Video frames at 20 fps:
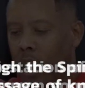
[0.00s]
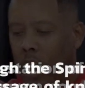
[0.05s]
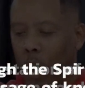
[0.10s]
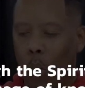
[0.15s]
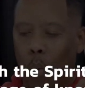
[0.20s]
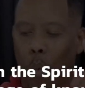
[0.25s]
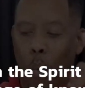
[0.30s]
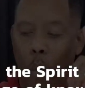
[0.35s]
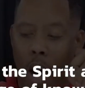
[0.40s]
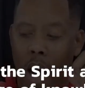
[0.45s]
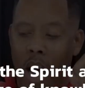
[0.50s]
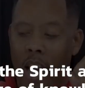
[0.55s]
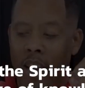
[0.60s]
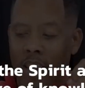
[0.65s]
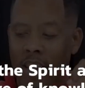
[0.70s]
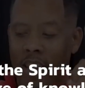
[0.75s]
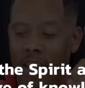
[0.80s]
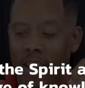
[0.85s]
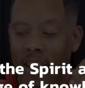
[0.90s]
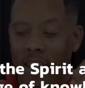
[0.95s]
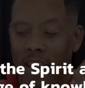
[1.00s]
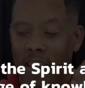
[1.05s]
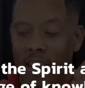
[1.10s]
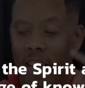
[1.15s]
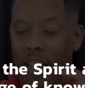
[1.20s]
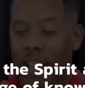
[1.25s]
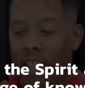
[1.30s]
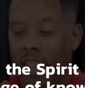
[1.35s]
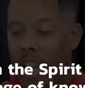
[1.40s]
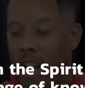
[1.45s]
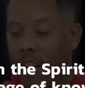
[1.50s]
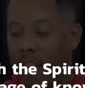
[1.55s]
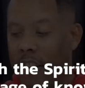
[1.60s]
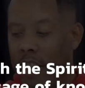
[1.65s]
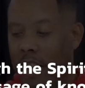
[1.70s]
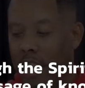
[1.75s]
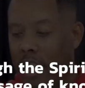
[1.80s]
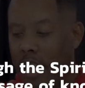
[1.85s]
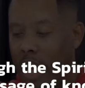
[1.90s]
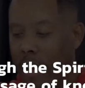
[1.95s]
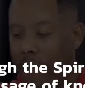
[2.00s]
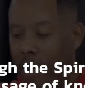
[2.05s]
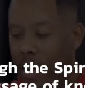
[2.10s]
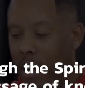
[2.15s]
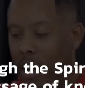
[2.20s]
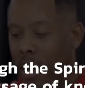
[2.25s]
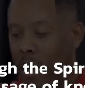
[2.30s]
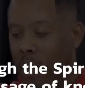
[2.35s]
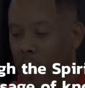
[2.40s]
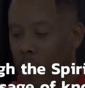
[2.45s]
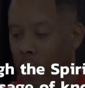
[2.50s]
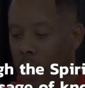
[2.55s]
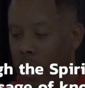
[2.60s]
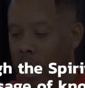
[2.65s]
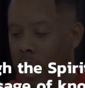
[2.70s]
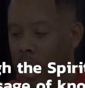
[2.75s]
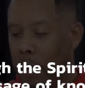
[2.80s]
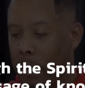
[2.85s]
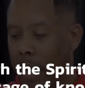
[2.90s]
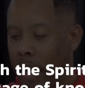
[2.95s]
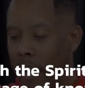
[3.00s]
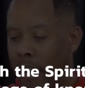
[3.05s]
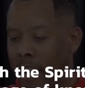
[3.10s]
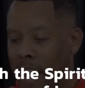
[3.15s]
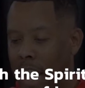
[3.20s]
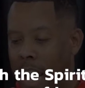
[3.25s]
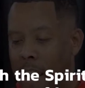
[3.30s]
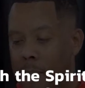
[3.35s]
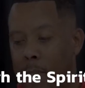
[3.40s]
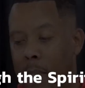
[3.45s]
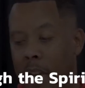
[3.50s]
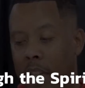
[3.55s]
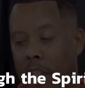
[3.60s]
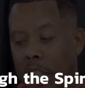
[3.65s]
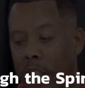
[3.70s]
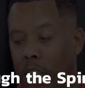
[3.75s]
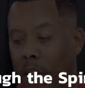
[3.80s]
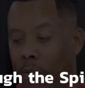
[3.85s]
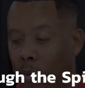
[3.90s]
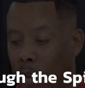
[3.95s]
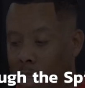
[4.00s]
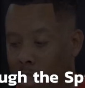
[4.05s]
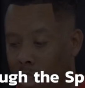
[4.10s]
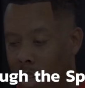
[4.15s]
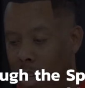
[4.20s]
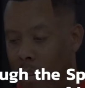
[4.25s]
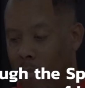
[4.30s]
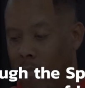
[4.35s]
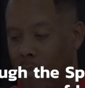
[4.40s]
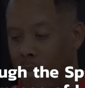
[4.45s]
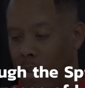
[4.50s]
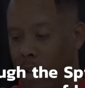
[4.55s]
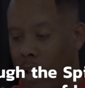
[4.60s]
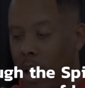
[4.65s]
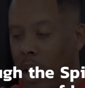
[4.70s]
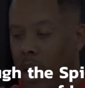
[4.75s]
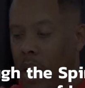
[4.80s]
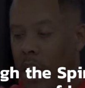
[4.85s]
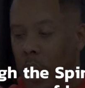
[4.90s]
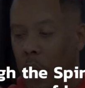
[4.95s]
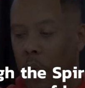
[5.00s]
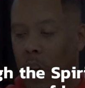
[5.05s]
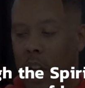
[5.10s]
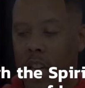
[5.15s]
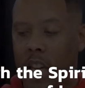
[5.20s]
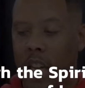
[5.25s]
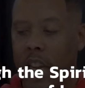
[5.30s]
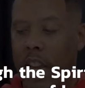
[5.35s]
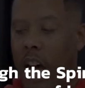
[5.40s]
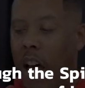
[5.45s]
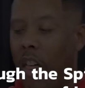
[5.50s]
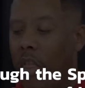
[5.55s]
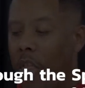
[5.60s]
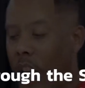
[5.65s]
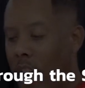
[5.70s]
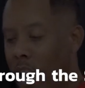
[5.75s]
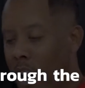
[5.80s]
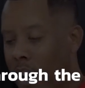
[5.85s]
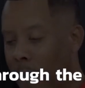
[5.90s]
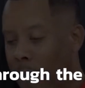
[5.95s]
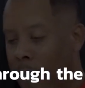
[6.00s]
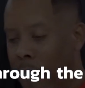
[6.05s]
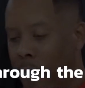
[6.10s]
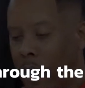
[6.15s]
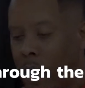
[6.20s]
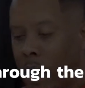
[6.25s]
To one, there is given through the Spirit a message of wisdom. To another,